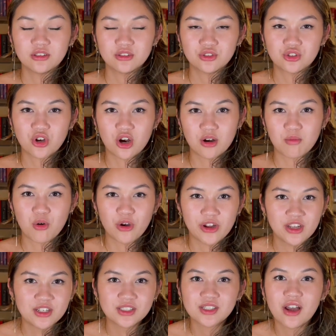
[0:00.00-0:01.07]

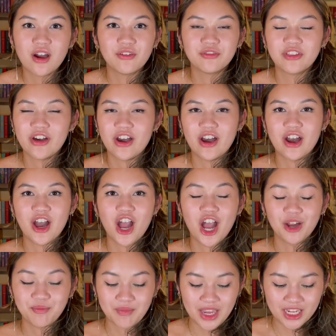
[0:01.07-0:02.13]
turmoils of the
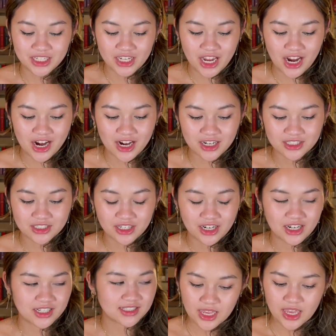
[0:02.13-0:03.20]
main
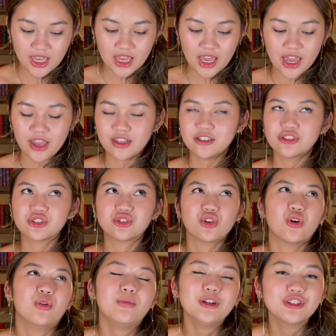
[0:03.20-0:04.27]
characters, and
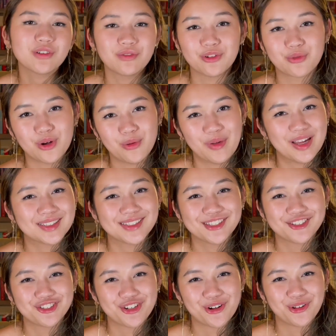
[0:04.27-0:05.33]
so much of the romance
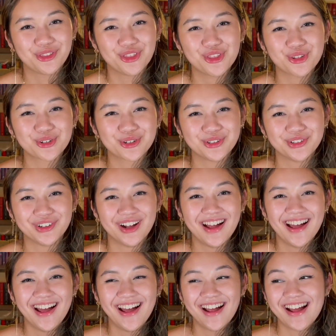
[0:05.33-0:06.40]
is shown through
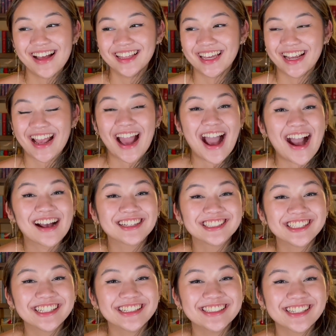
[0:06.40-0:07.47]
like
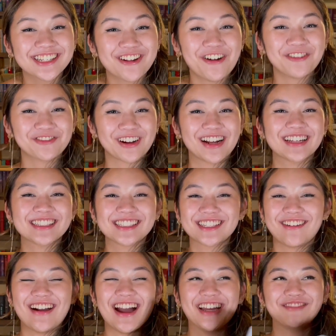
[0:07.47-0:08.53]
actions and not words.
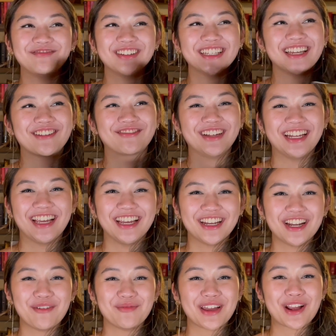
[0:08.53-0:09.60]
So I'd be like reading it
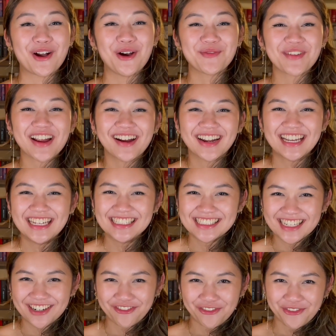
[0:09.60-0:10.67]
and I'm like, oh my god, he
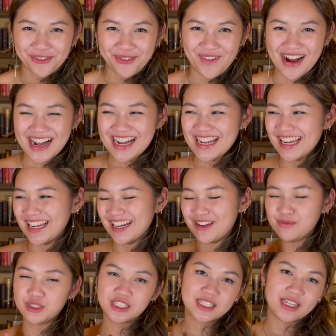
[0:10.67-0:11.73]
did what? And
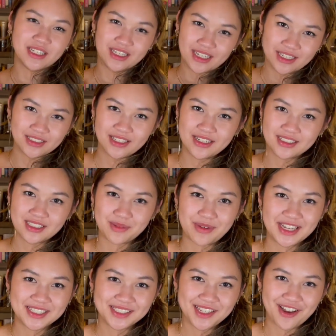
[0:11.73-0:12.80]
I'm just like giggling to
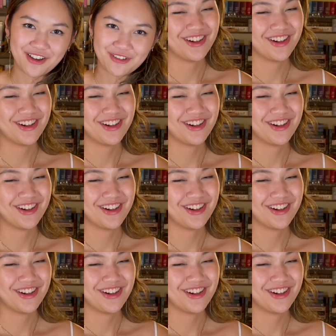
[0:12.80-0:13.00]
myself.